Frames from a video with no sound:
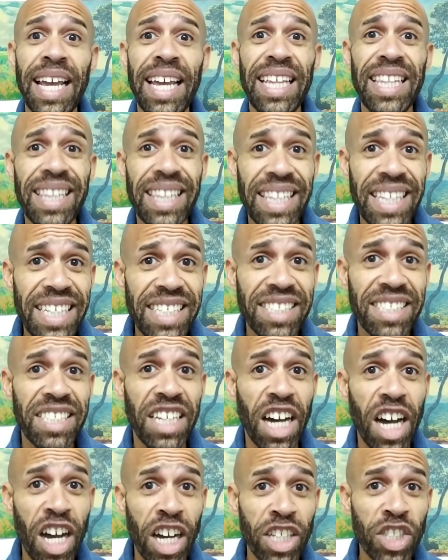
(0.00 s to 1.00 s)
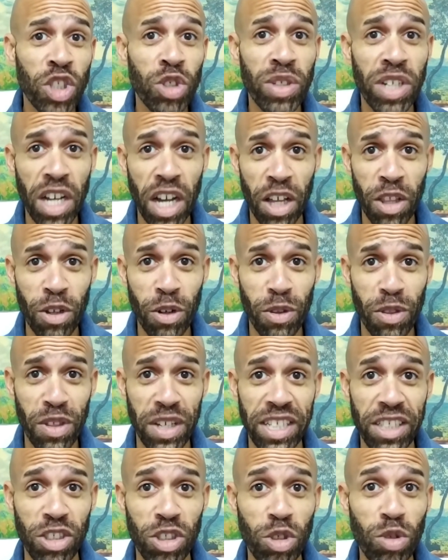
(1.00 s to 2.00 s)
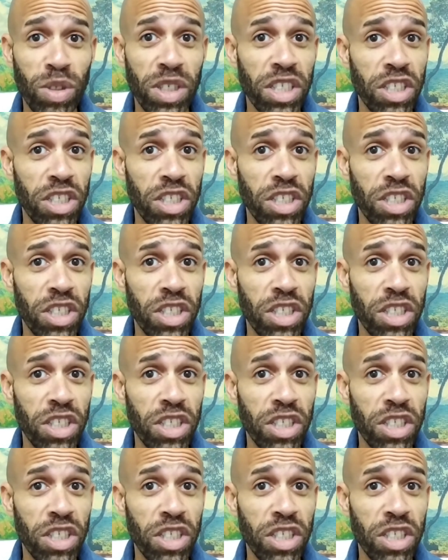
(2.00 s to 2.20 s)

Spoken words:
at least 100 other things you